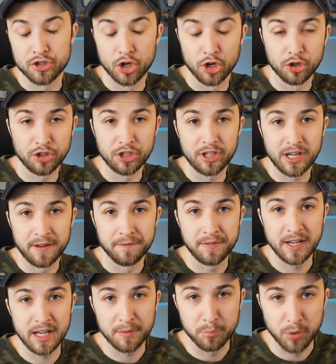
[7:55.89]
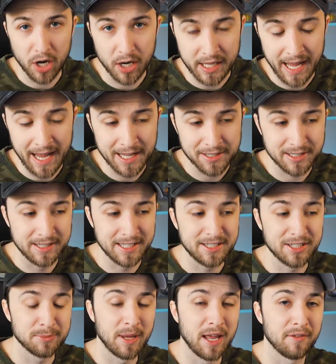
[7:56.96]
earlier, NVIDIA Broadcast, and this
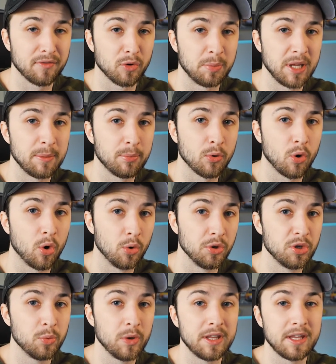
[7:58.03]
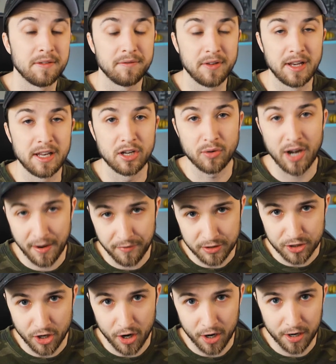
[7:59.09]
is meant for people only with NVIDIA graphics
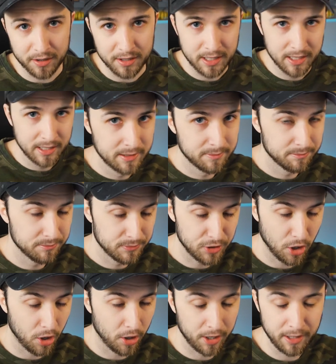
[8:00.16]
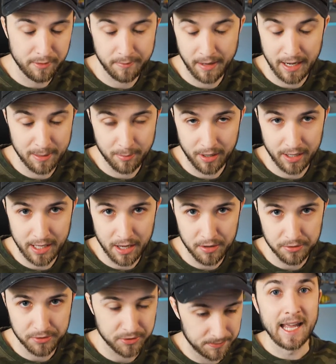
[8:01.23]
card. Sorry, anybody
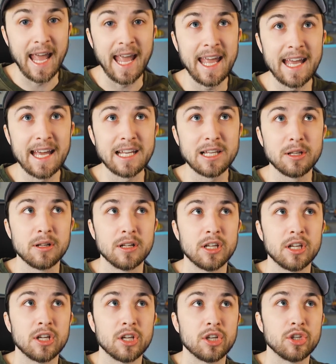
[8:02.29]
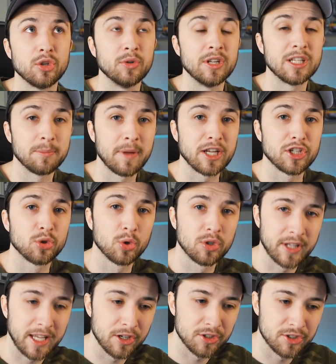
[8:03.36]
else. And you need to make sure
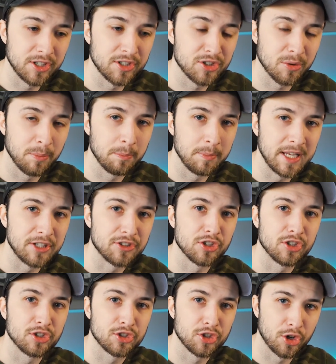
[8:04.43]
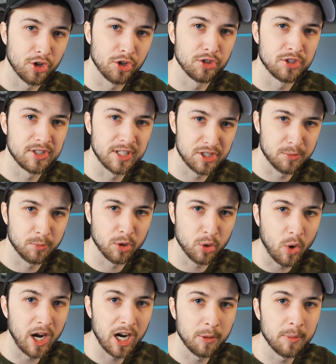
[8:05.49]
that your system meets certain system
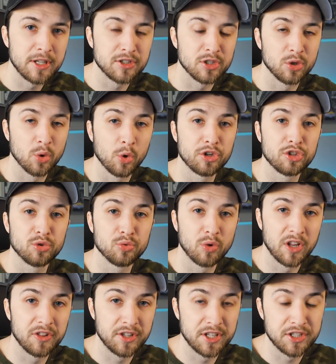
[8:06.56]
requirements in order to run this